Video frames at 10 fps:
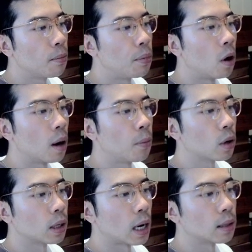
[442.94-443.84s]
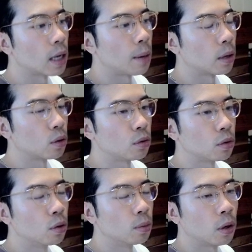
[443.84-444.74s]
Polkadot is down about
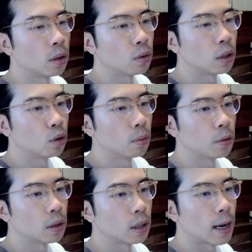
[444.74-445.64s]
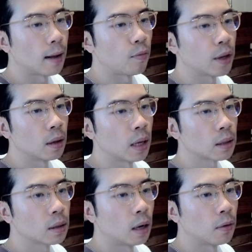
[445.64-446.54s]
2.32%. The
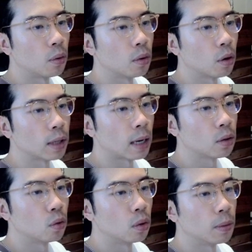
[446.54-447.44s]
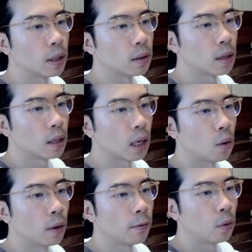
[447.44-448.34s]
next level we'll go down to will be consolidated
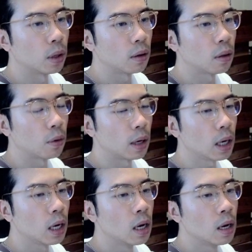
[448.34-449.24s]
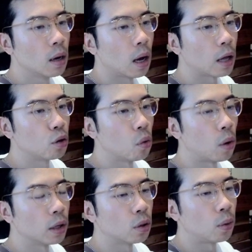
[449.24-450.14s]
143 to
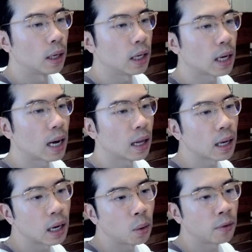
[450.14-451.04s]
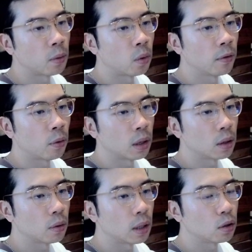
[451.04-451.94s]
120. I like anywhere from
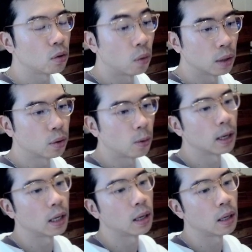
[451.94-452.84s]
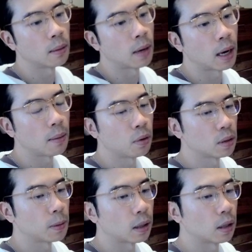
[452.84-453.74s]
143 to 120 in my
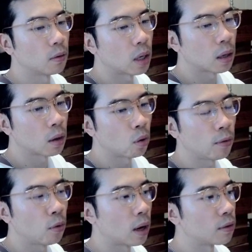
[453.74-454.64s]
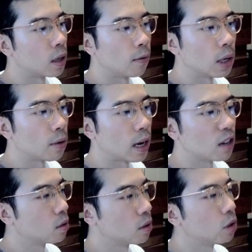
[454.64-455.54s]
perspective at 34 out of 70 right now,
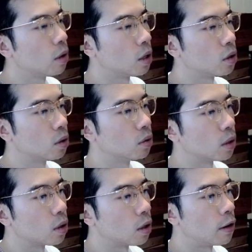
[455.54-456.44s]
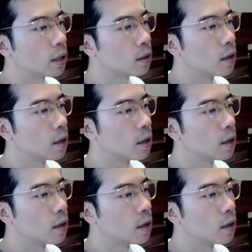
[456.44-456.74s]
so it's still logical to encourage.